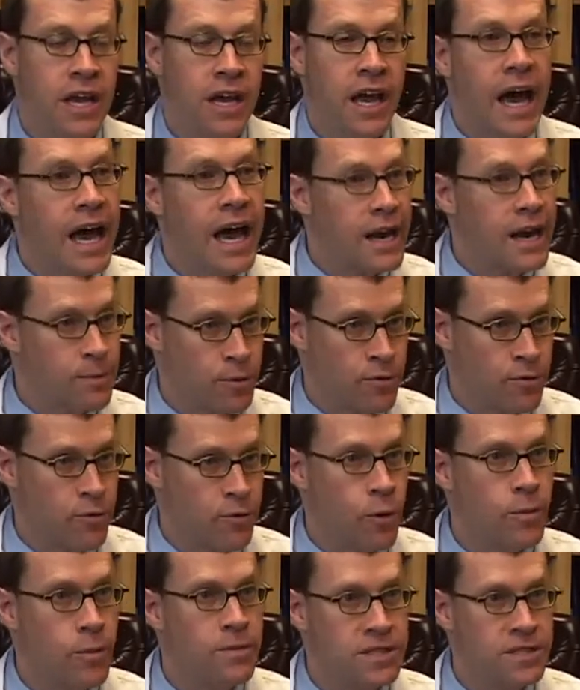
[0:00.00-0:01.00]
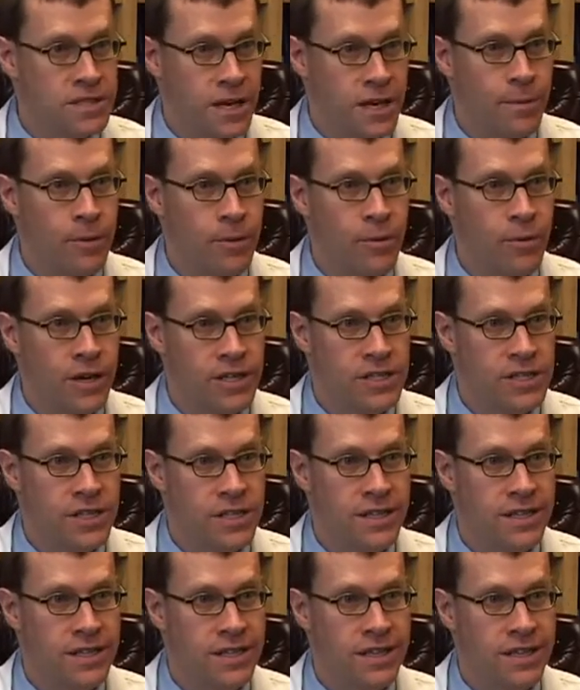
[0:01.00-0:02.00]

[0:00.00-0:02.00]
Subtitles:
how to perform this operation.